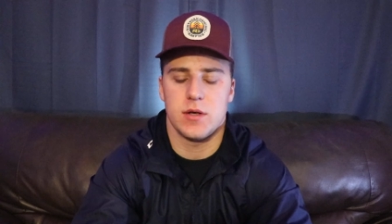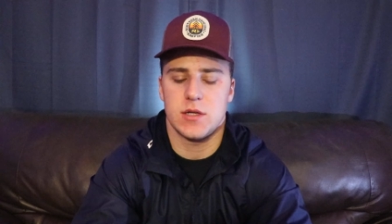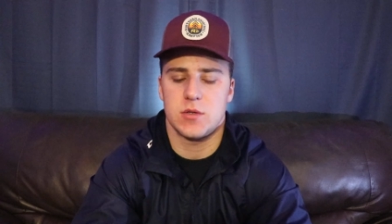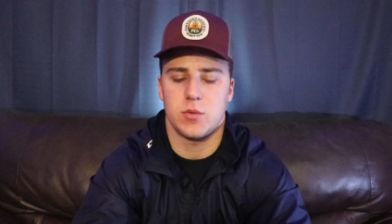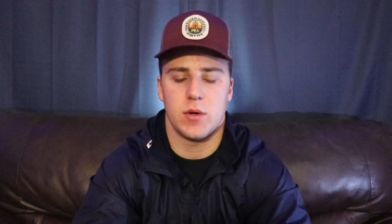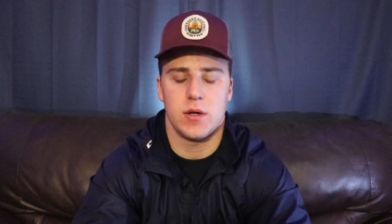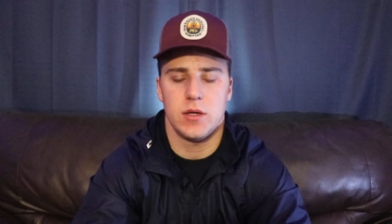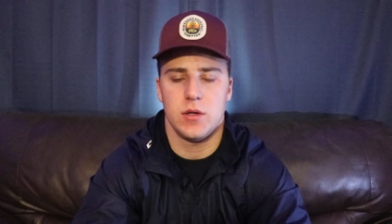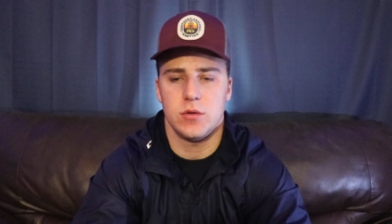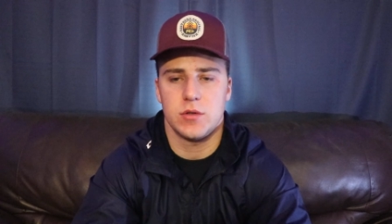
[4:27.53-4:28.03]

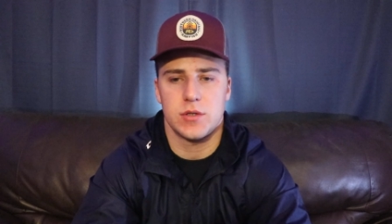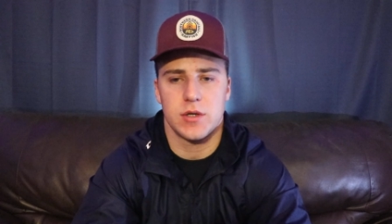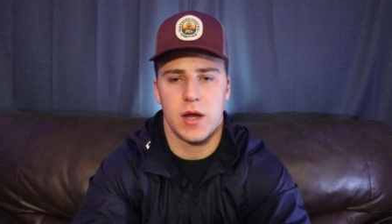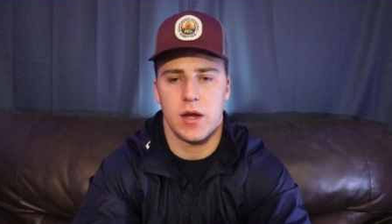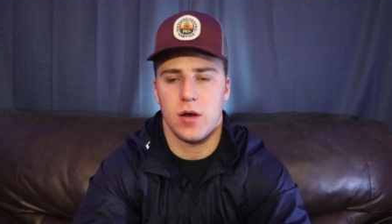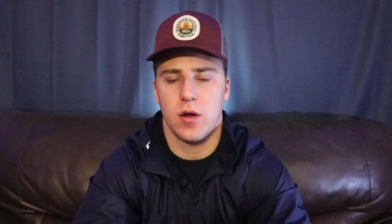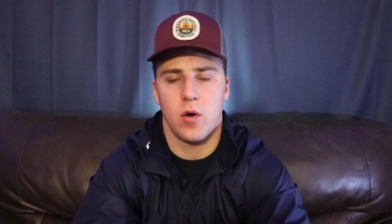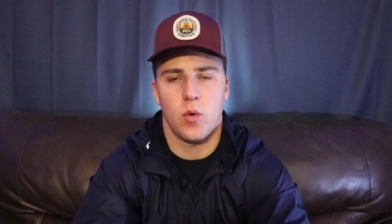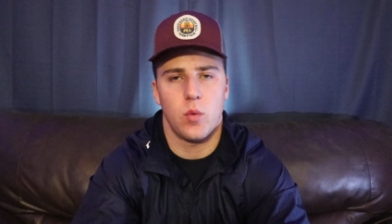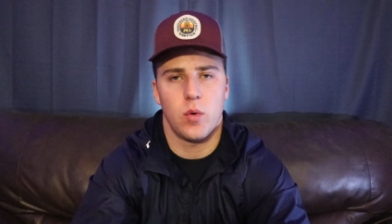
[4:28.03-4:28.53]
It's when you
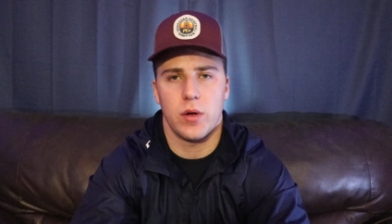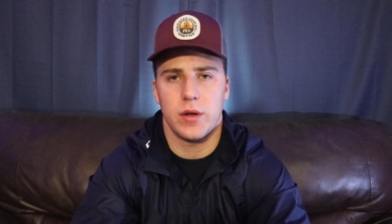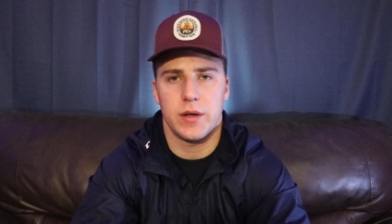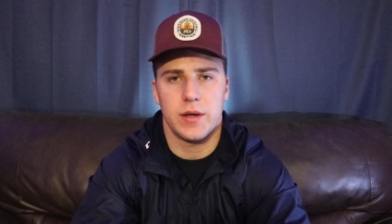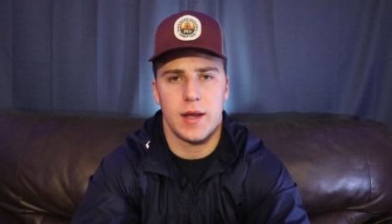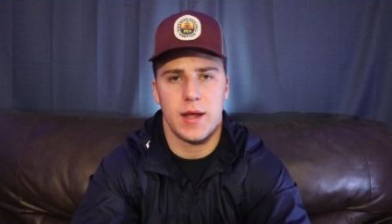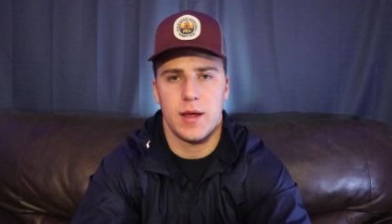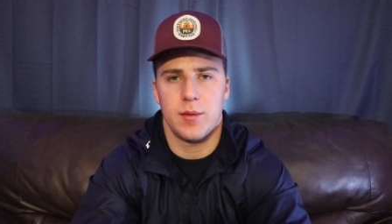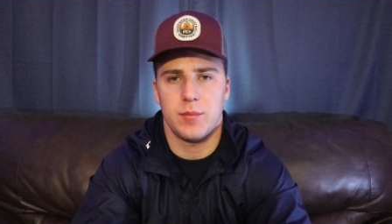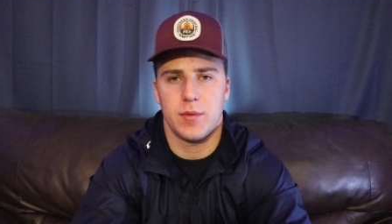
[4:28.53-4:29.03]
say no
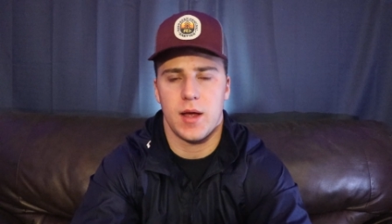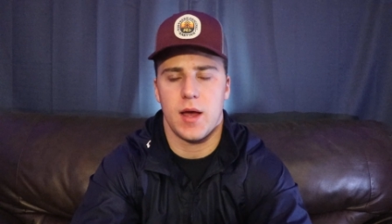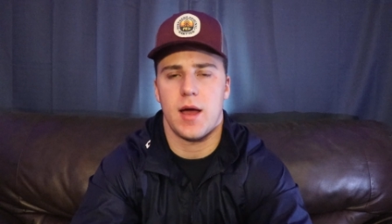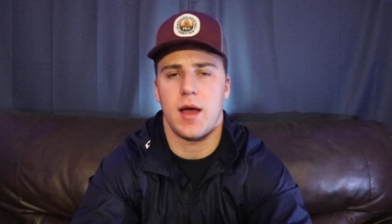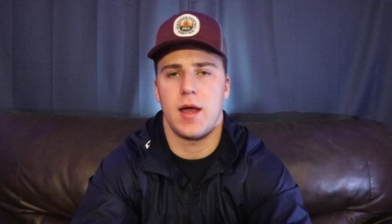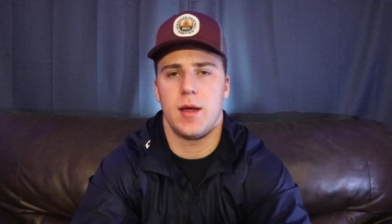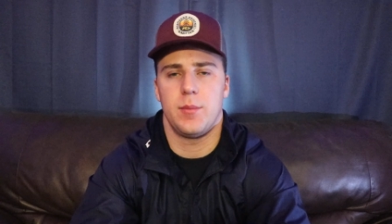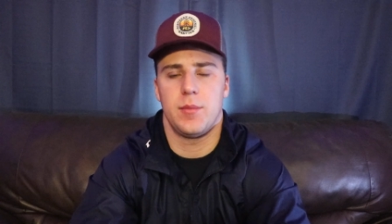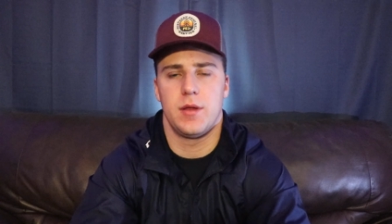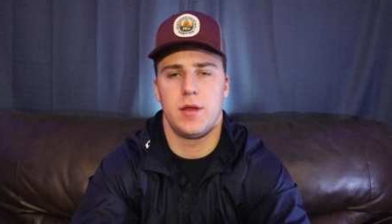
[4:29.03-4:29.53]
one damn
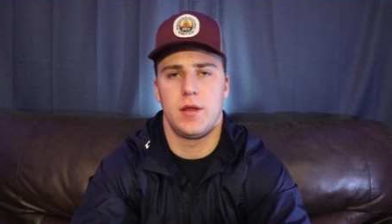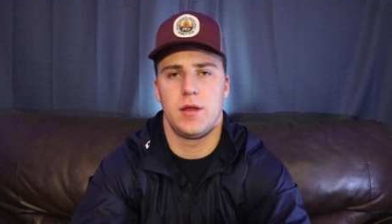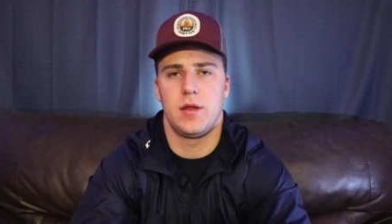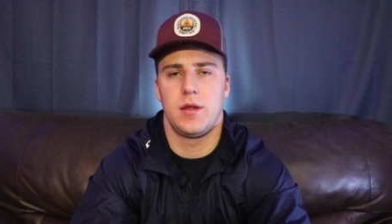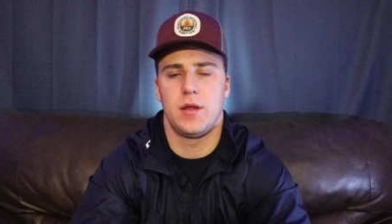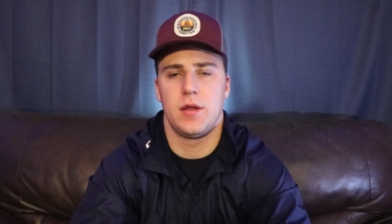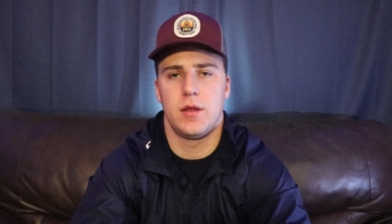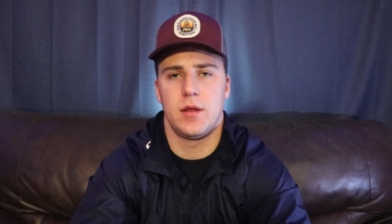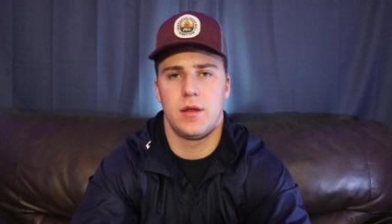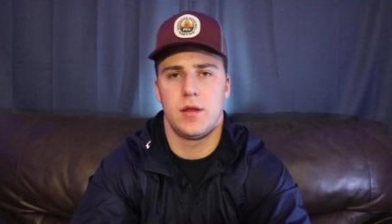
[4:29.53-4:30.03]
time.
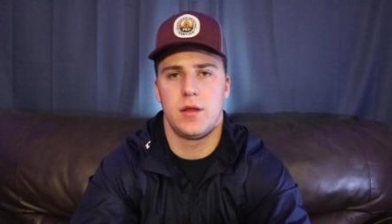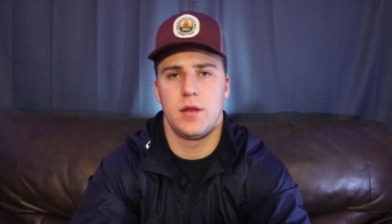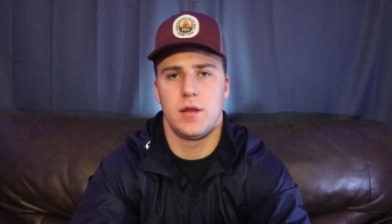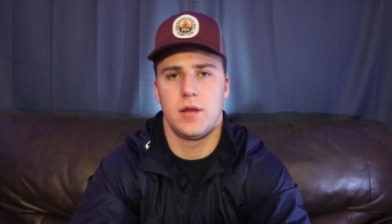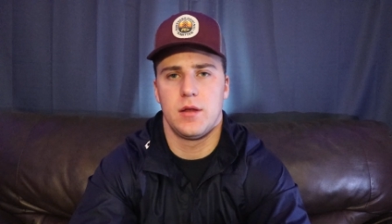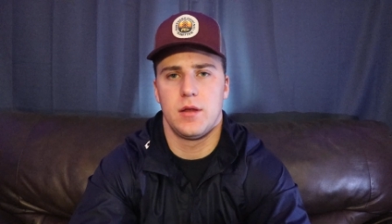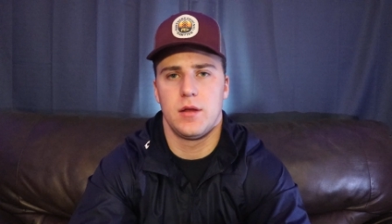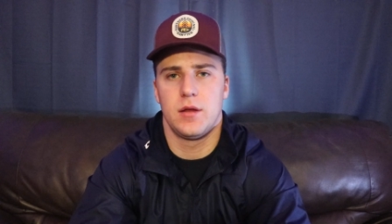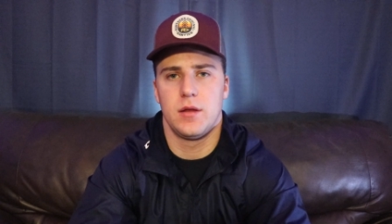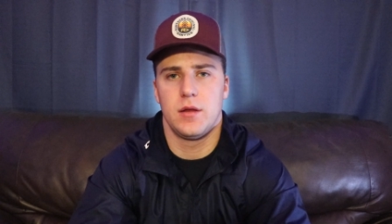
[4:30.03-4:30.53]

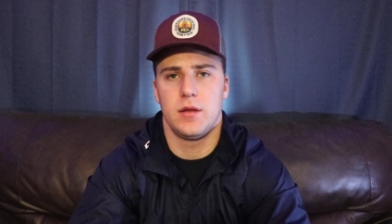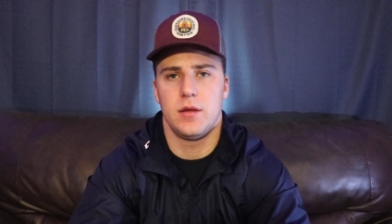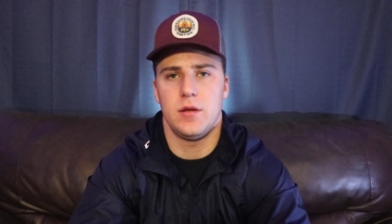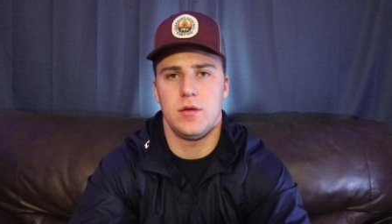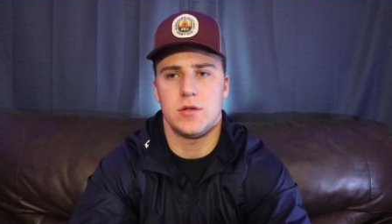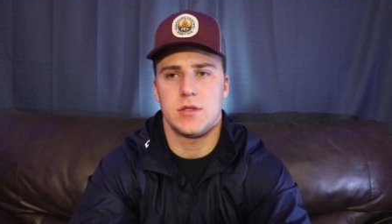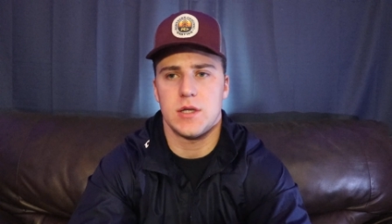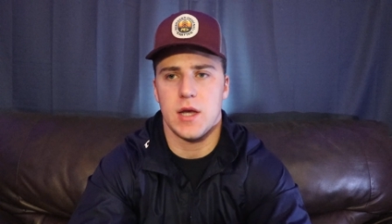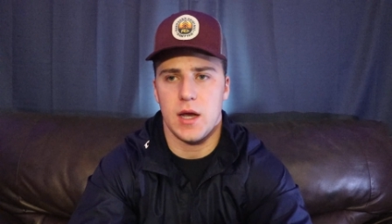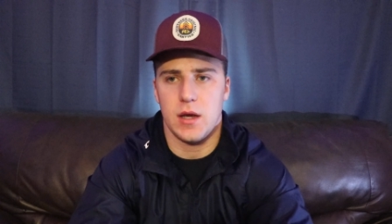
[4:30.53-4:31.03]

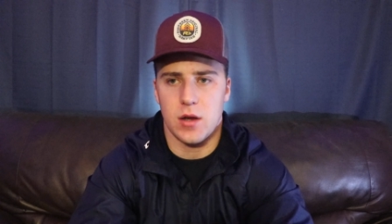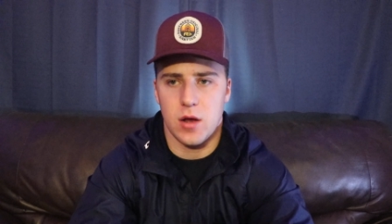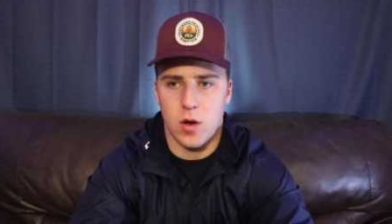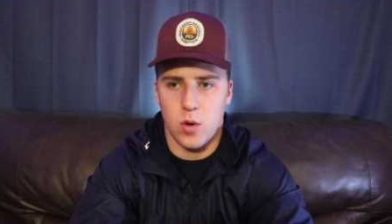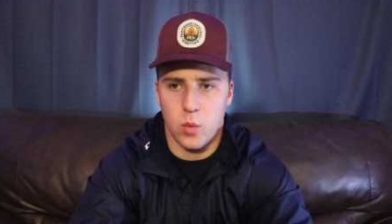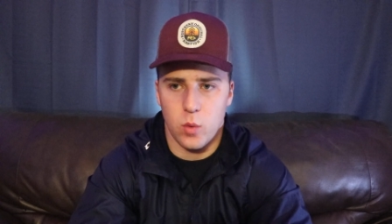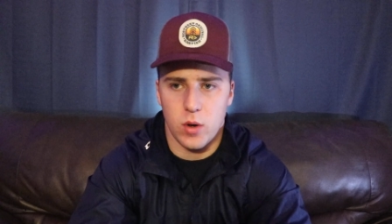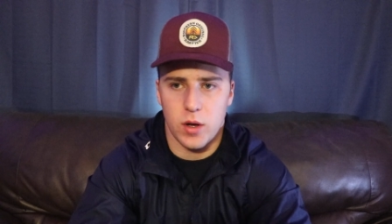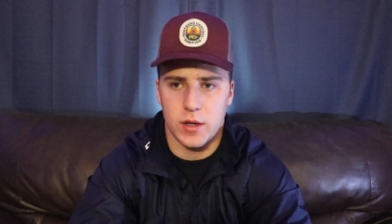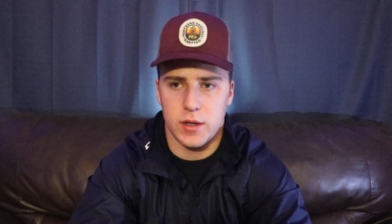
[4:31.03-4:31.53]
You say
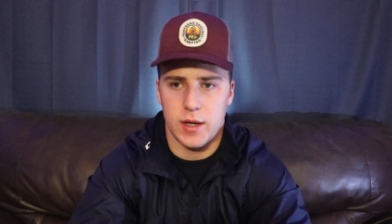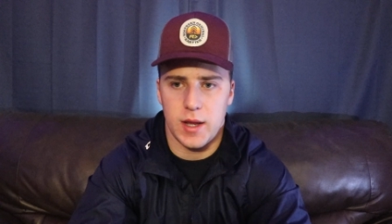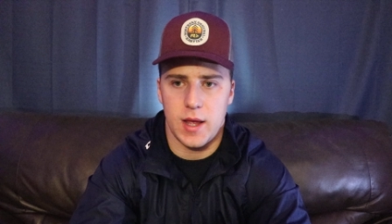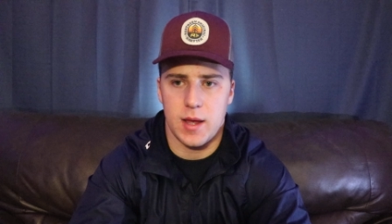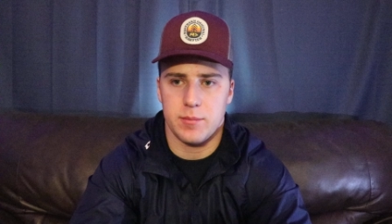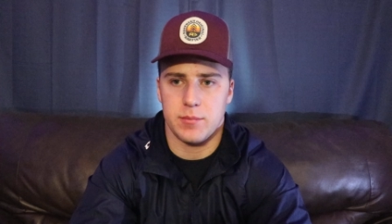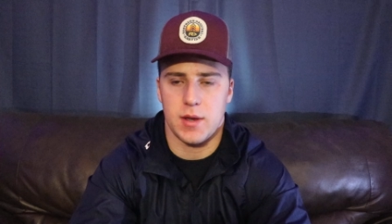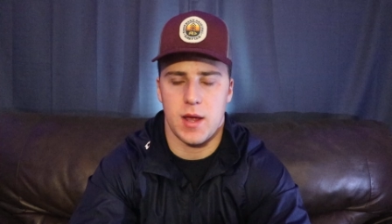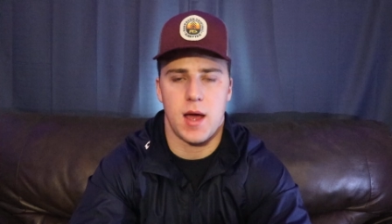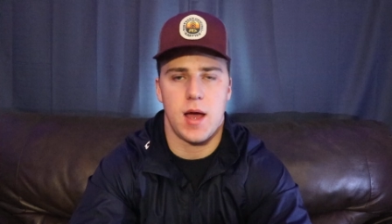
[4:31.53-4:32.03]
no one
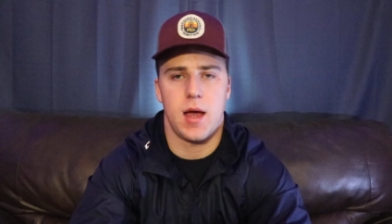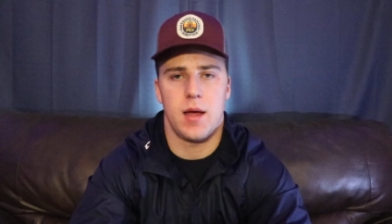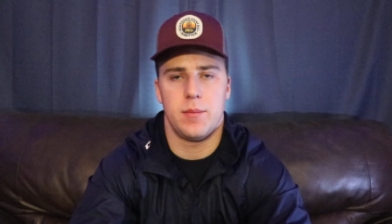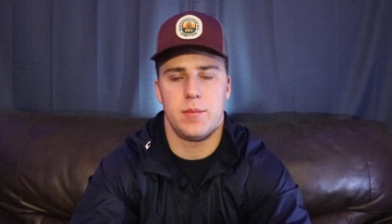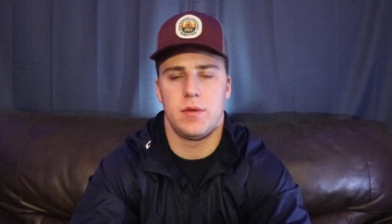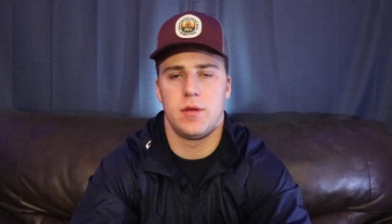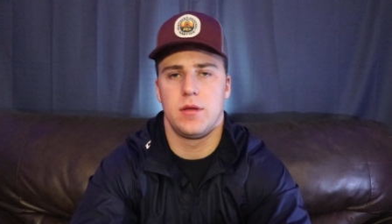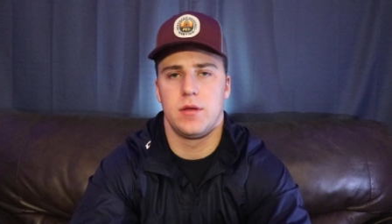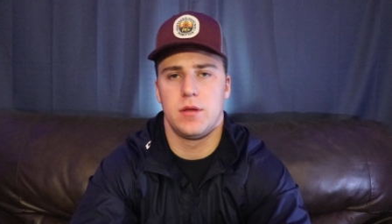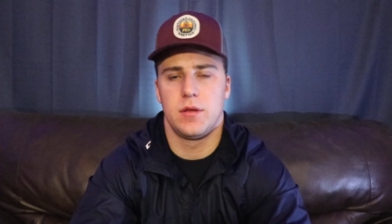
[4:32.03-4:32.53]
damn time.